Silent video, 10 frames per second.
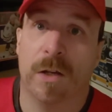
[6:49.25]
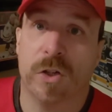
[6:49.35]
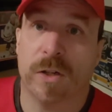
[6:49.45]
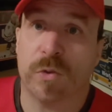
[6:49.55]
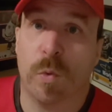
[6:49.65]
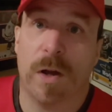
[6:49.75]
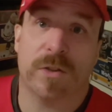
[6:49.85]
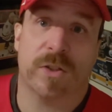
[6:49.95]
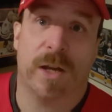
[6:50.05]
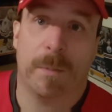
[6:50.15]
just
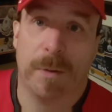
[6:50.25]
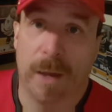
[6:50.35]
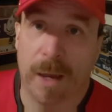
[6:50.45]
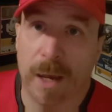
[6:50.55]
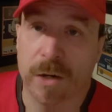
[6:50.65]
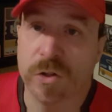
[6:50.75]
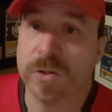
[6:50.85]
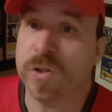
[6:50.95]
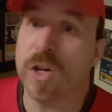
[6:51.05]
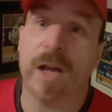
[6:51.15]
walks up and
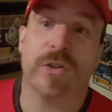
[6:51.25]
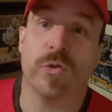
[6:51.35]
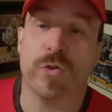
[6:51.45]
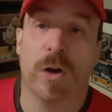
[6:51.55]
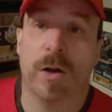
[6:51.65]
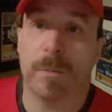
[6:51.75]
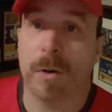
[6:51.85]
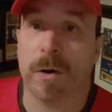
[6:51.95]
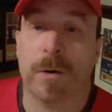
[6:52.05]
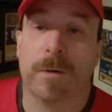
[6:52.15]
just jacks your jaw in a bar.